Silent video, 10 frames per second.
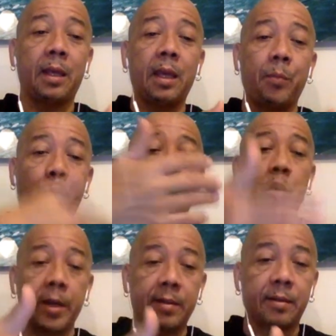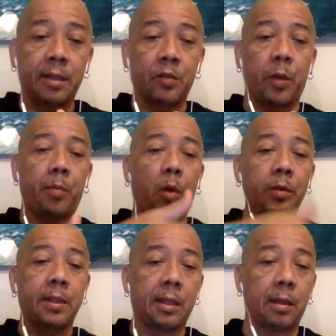in progress is when yeah.
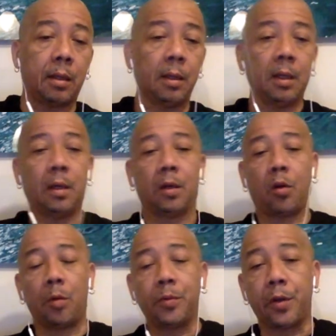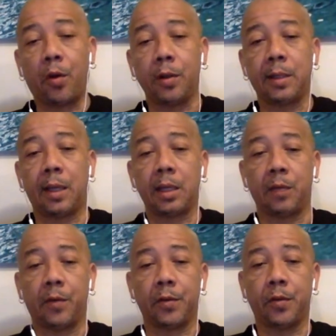Bounty Killer come to the hotel and
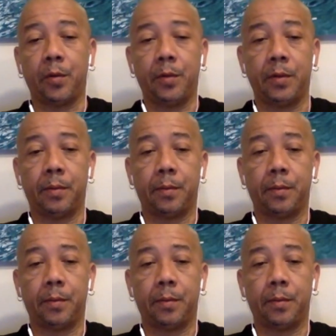give us dubs.